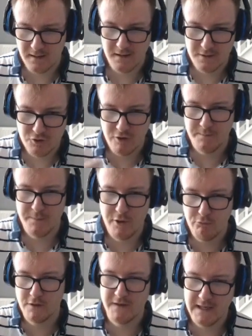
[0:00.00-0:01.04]

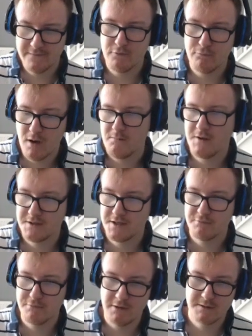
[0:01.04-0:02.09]
tribute one of your level 1
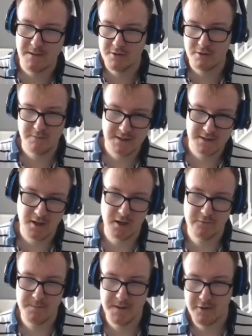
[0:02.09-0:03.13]
monsters as well, special on this
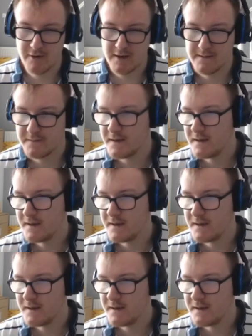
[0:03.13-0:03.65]
card from your grave.